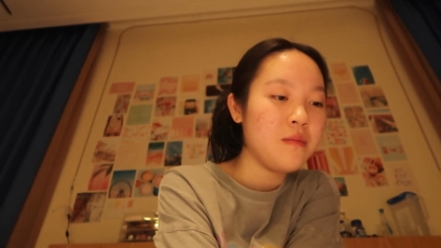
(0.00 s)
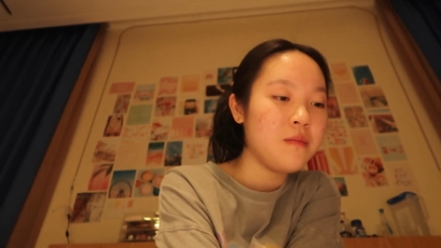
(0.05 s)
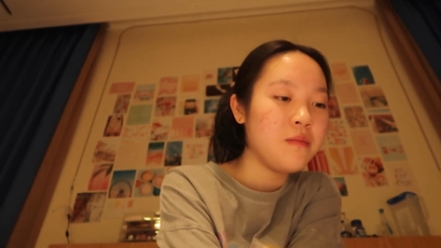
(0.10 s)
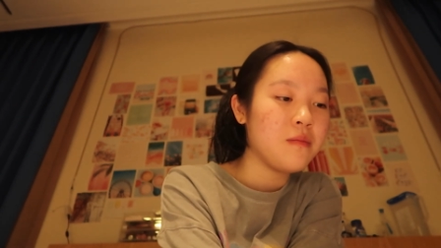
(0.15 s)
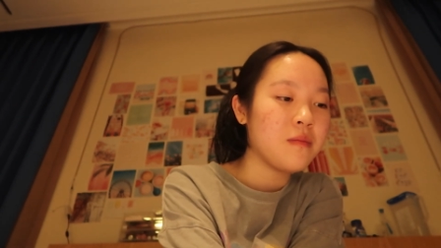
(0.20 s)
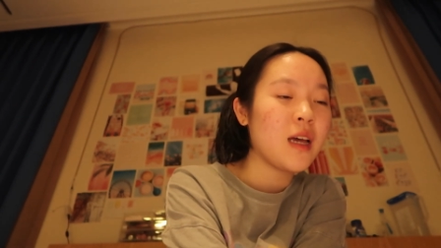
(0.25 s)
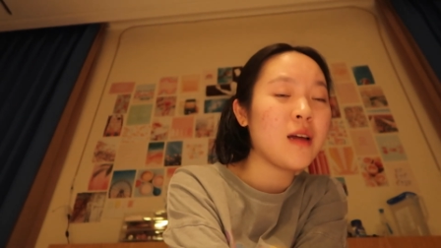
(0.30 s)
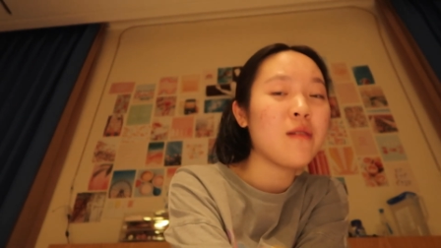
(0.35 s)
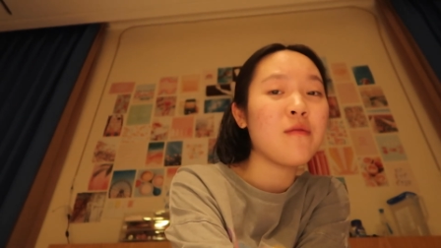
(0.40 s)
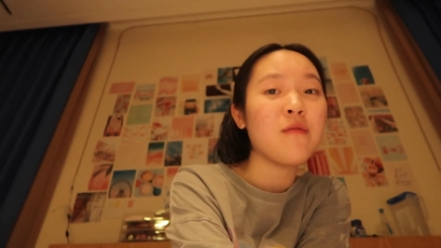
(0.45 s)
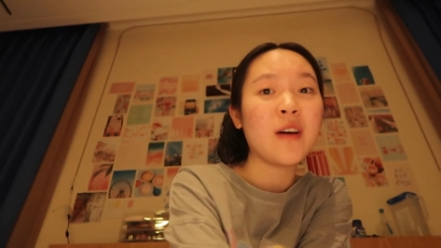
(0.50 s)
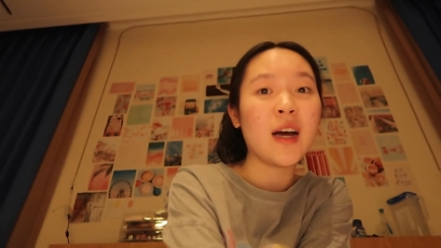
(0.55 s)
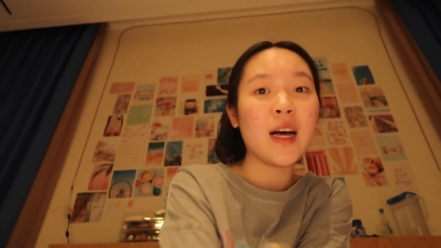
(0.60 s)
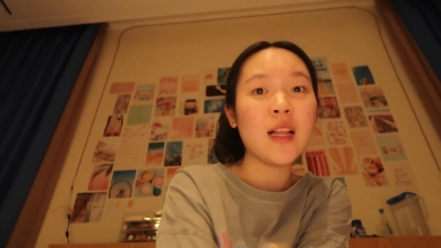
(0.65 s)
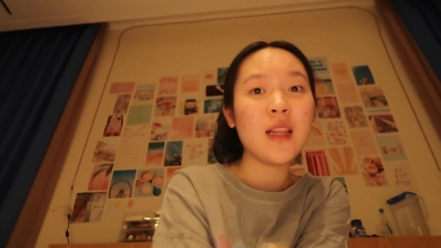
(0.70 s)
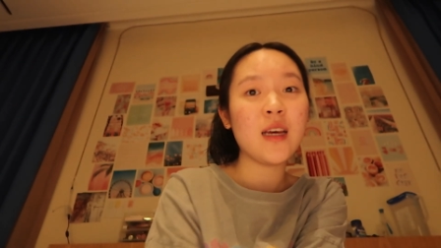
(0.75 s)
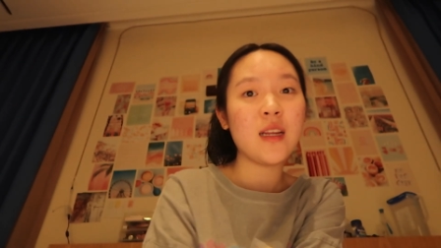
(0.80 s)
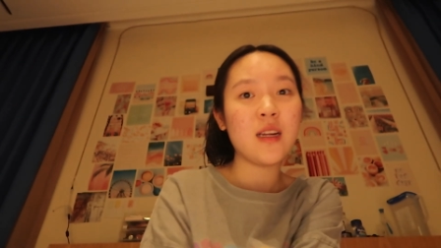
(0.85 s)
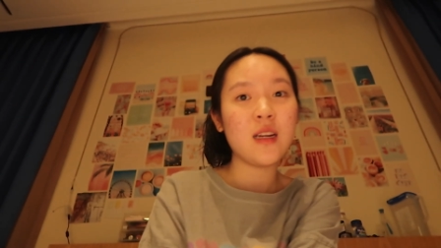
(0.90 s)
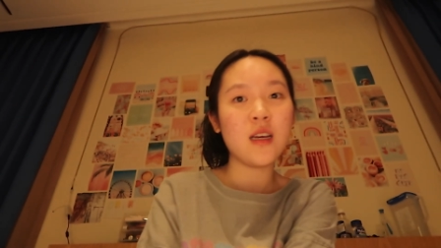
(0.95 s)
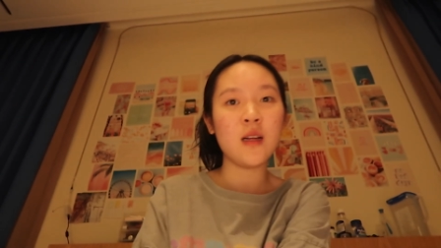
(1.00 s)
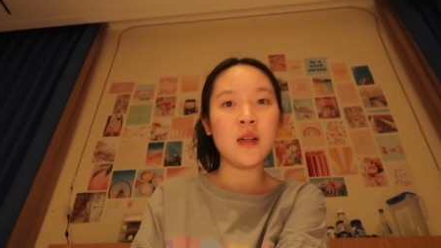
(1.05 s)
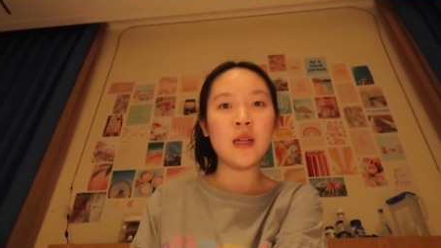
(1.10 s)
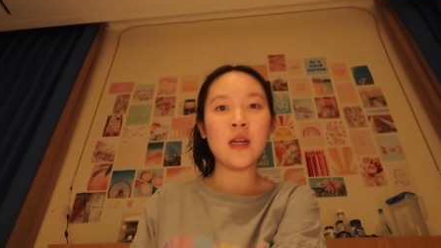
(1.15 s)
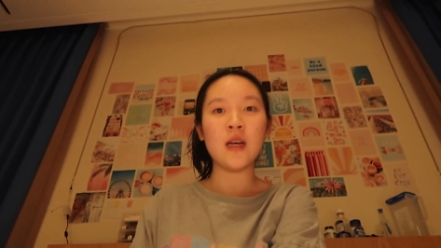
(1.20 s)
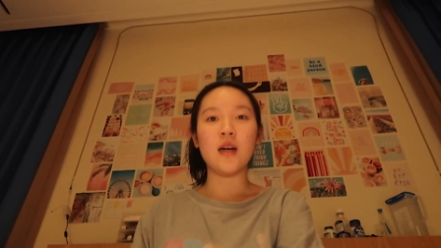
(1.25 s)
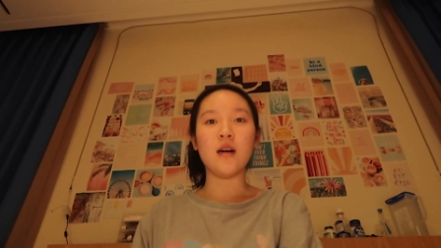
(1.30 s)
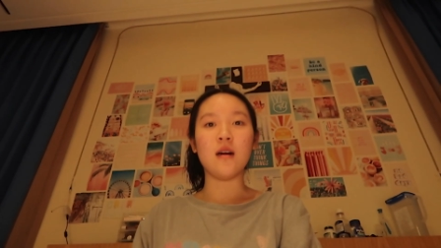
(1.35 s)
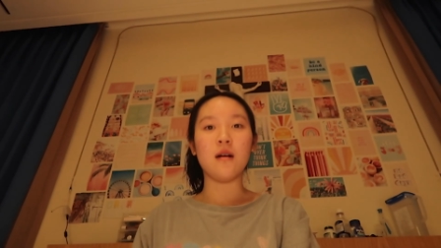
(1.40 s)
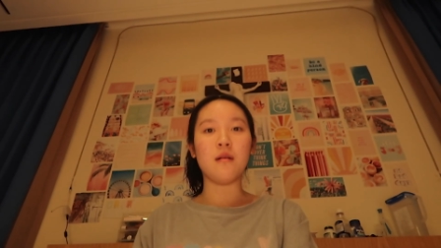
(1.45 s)
and Valen,
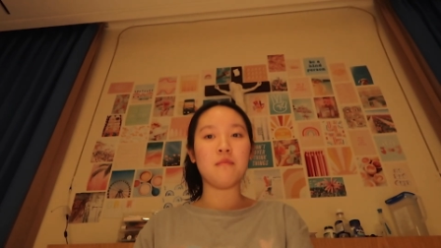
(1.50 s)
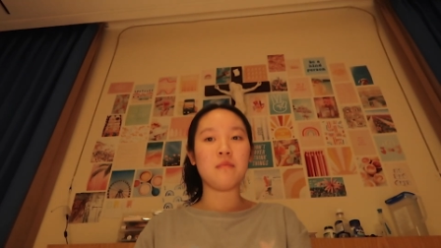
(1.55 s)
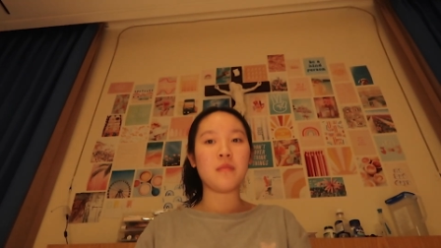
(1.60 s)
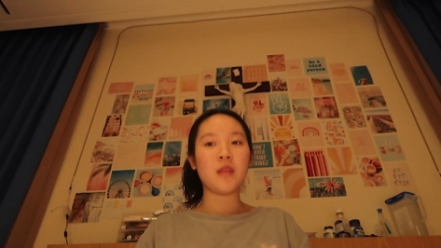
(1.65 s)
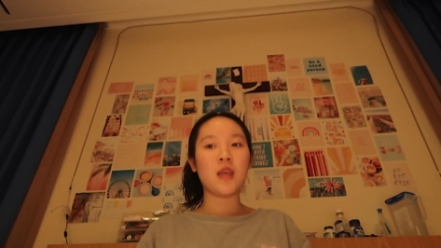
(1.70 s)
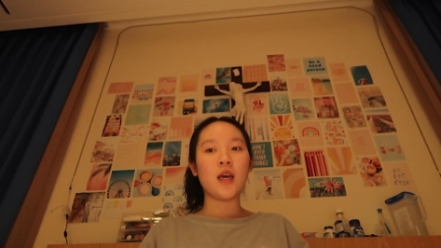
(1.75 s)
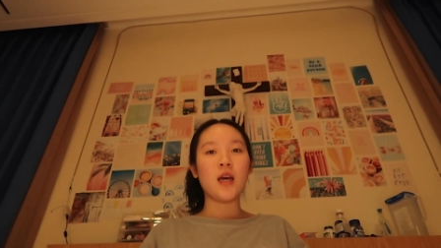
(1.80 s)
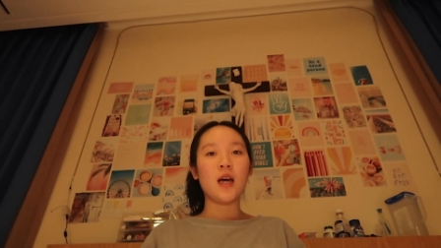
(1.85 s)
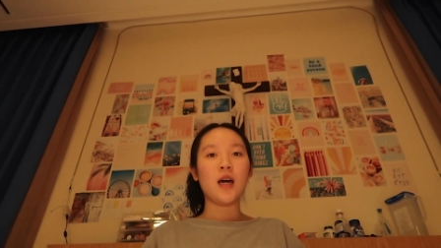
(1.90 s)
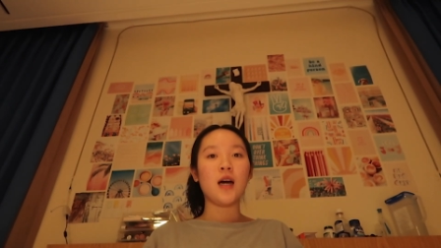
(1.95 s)
um,